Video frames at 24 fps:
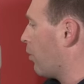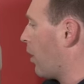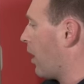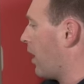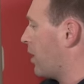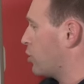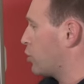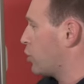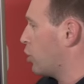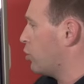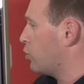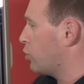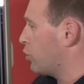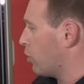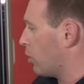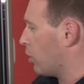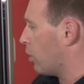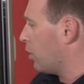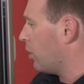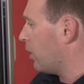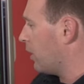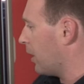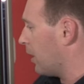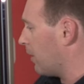where I showed you
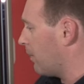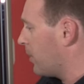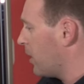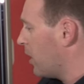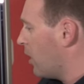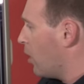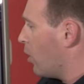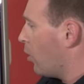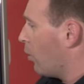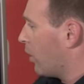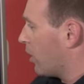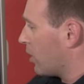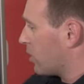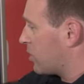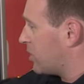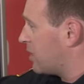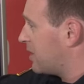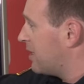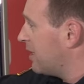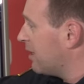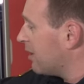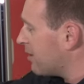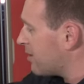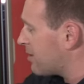earlier, we're
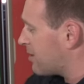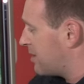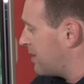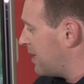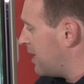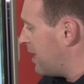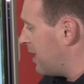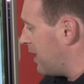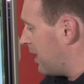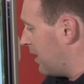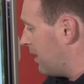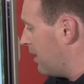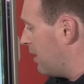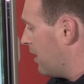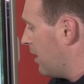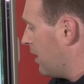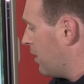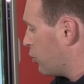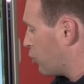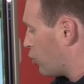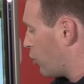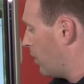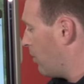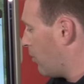still seeing
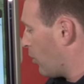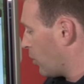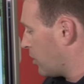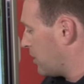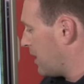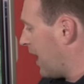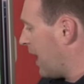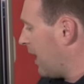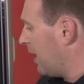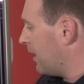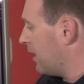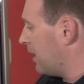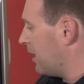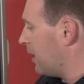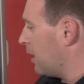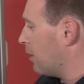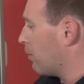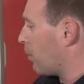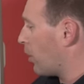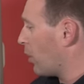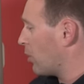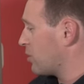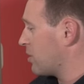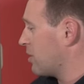tree mortality
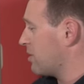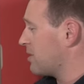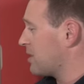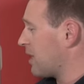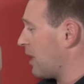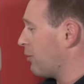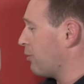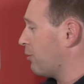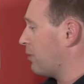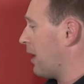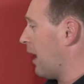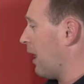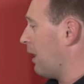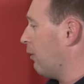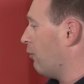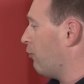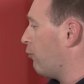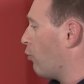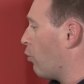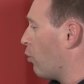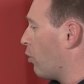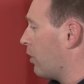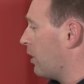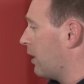in parts of Southern
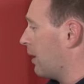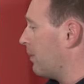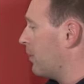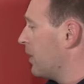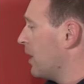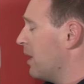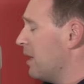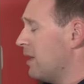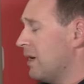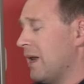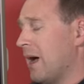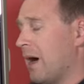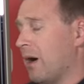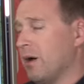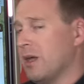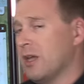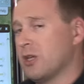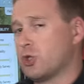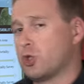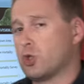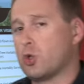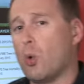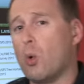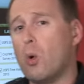California. Now,
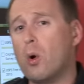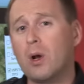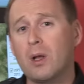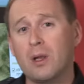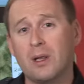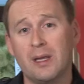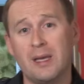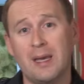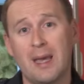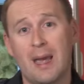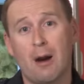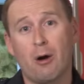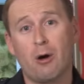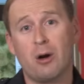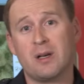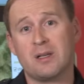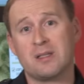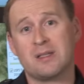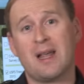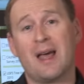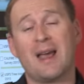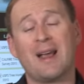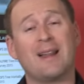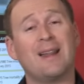historically,
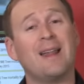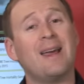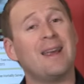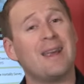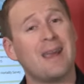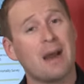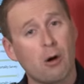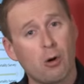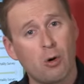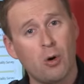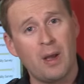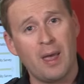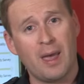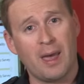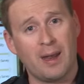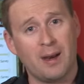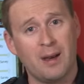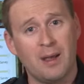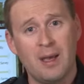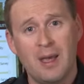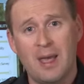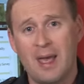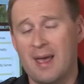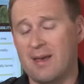areas like Lake
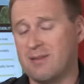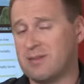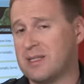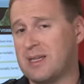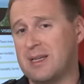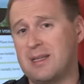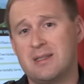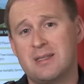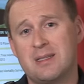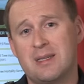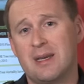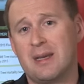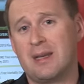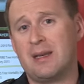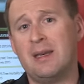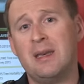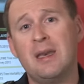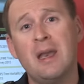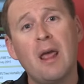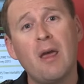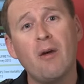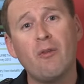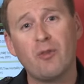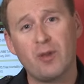Arrowhead have seen
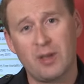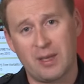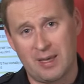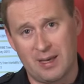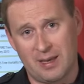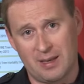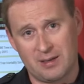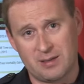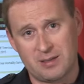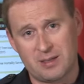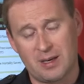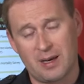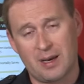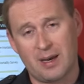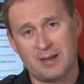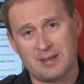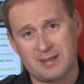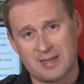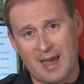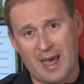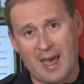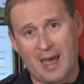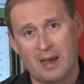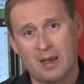significant
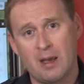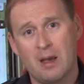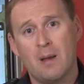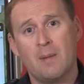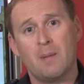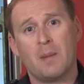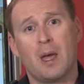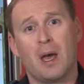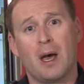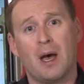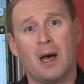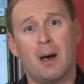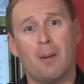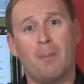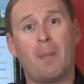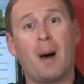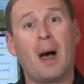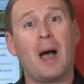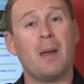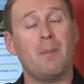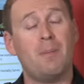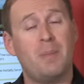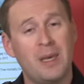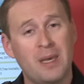attack
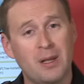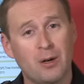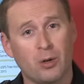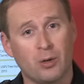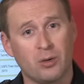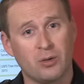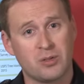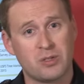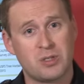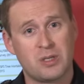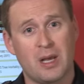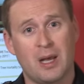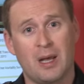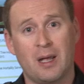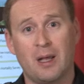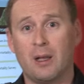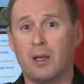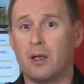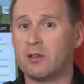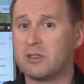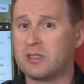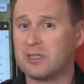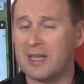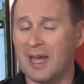by beetles.
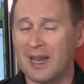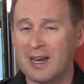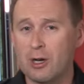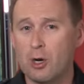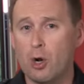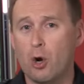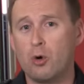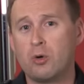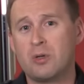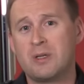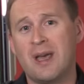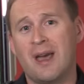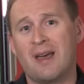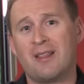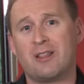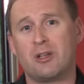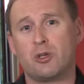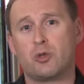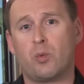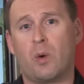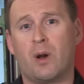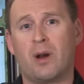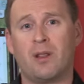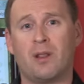Sudden oak death
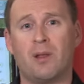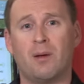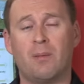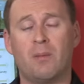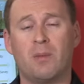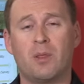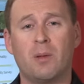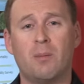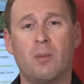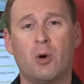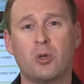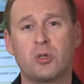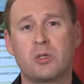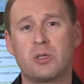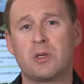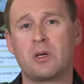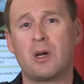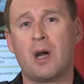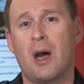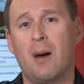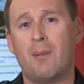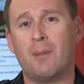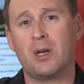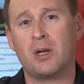is one of the most
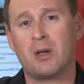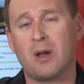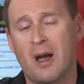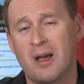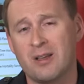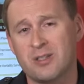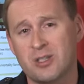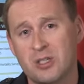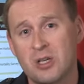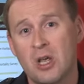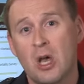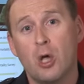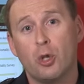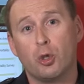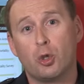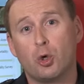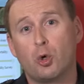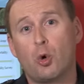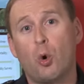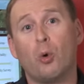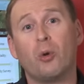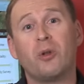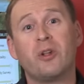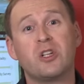common causes. The
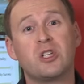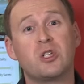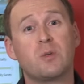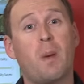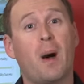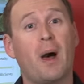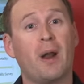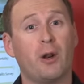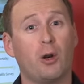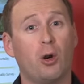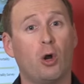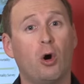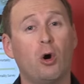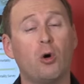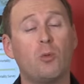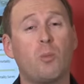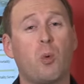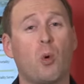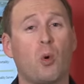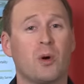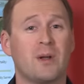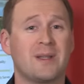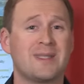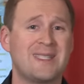golden spotted oak
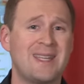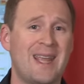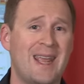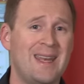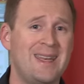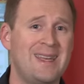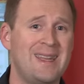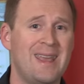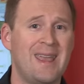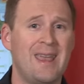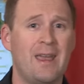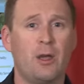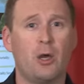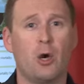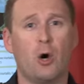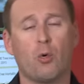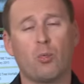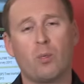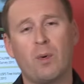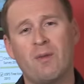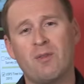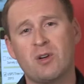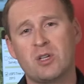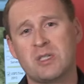borer, San Diego,
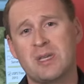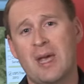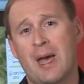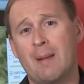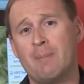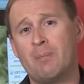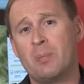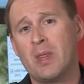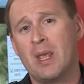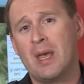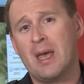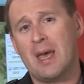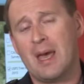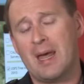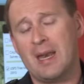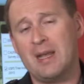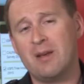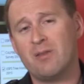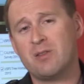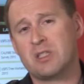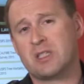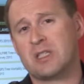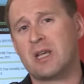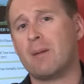Riverside, and
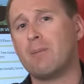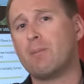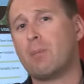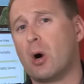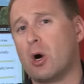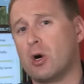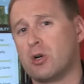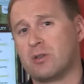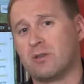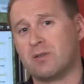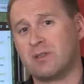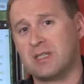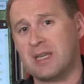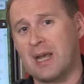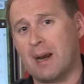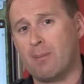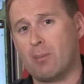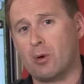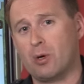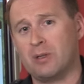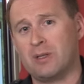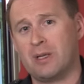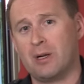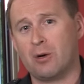even some parts of San
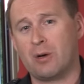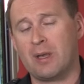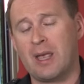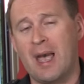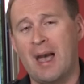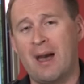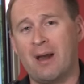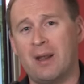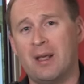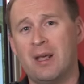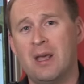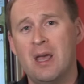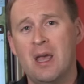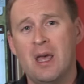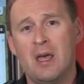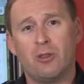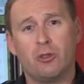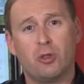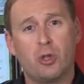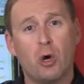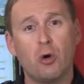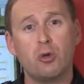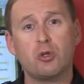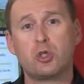Bernardino County,
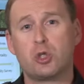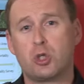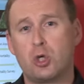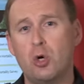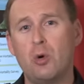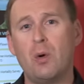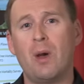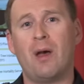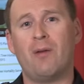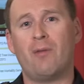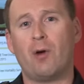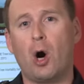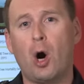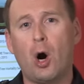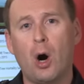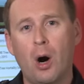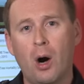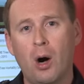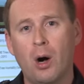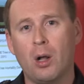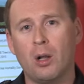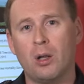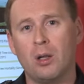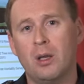those two have
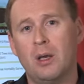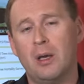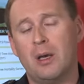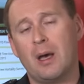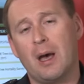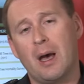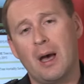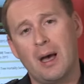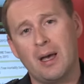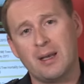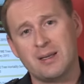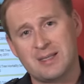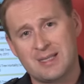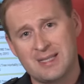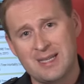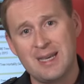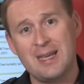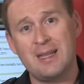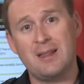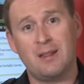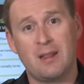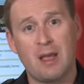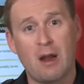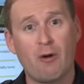all
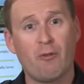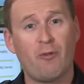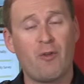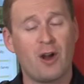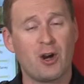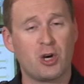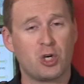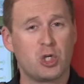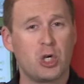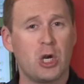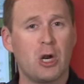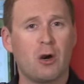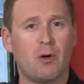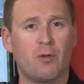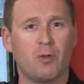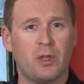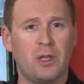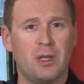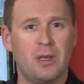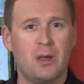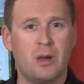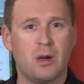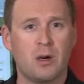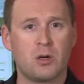seen their fair share over
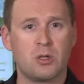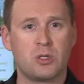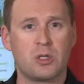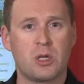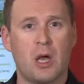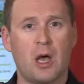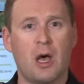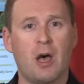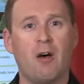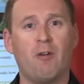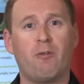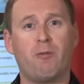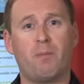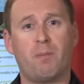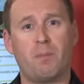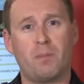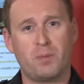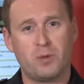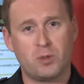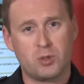the years of